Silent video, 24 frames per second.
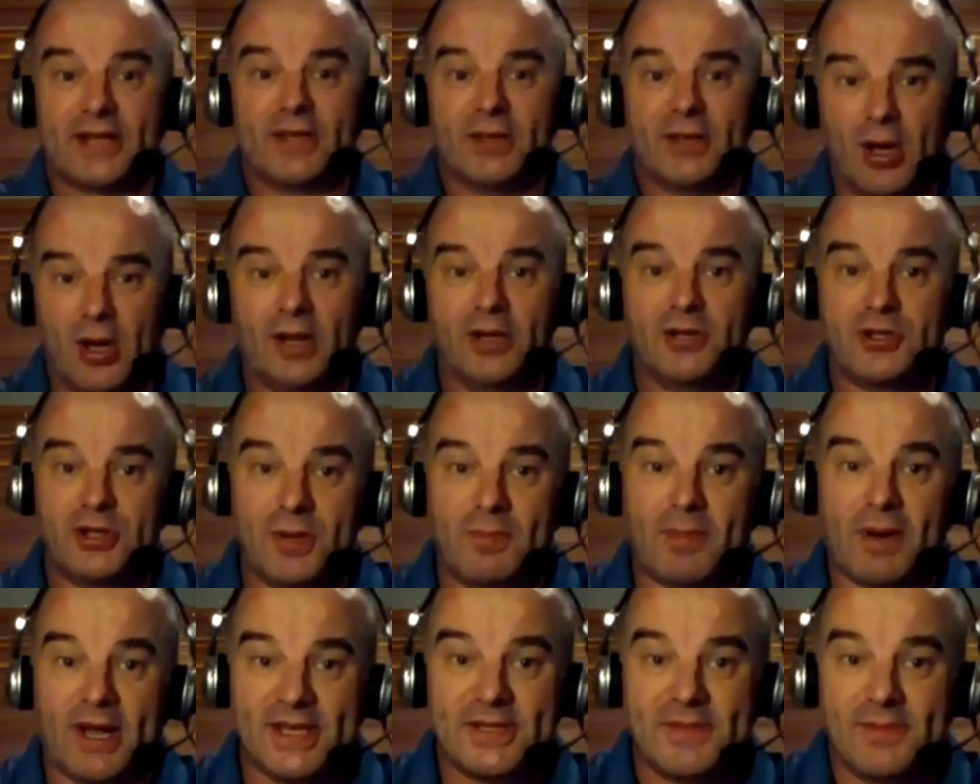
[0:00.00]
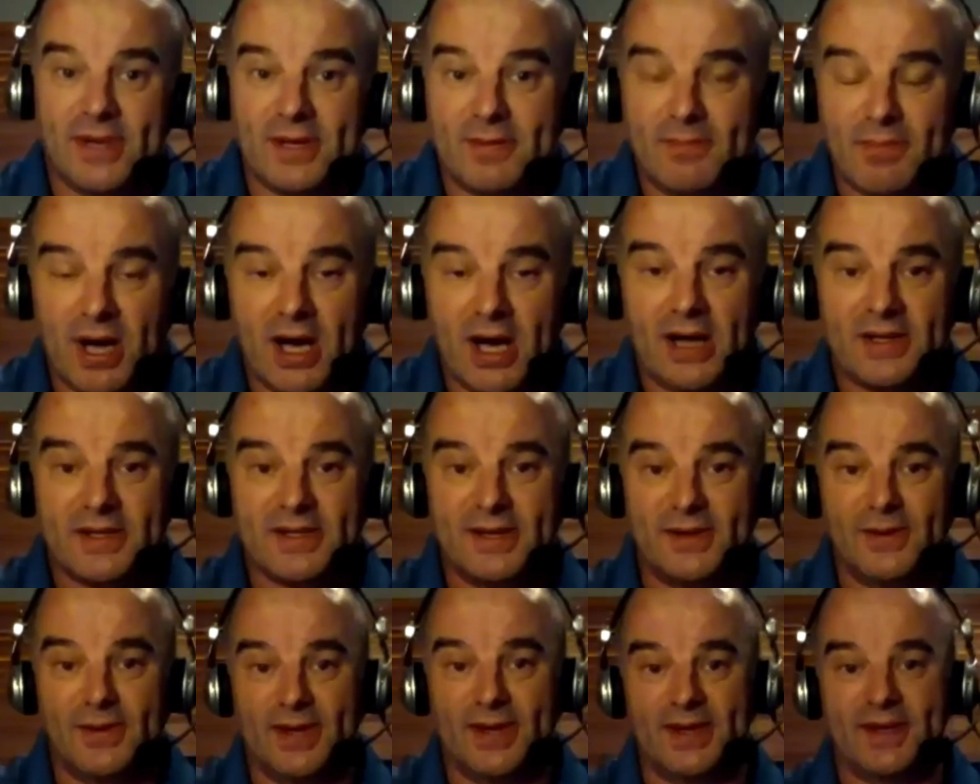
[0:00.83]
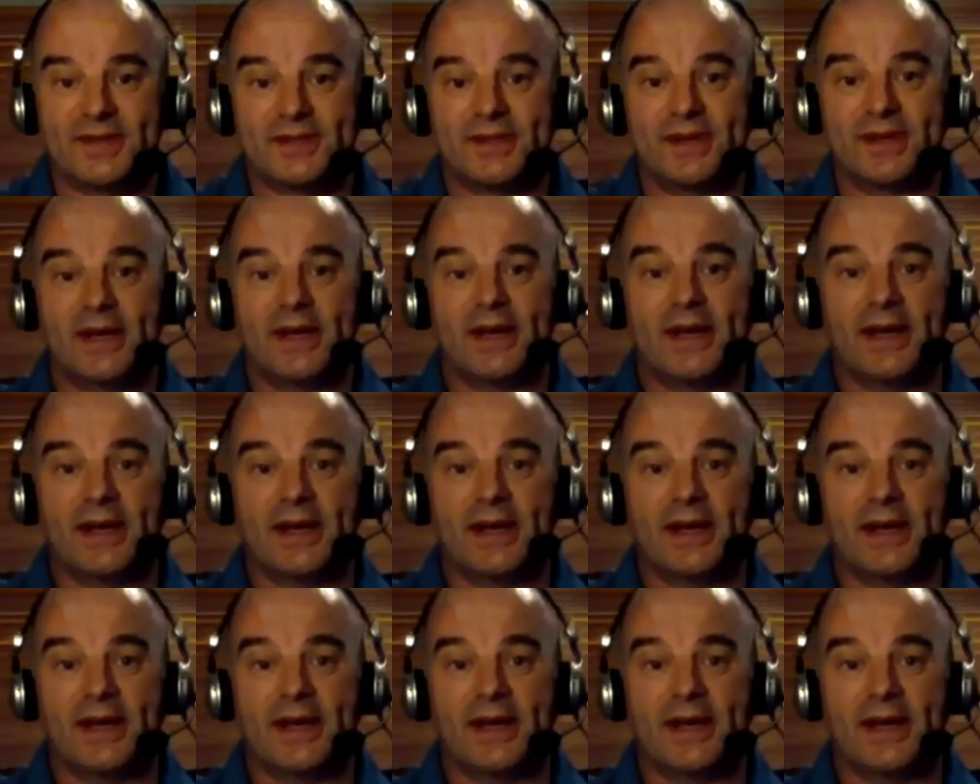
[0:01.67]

technology plays a big part in this.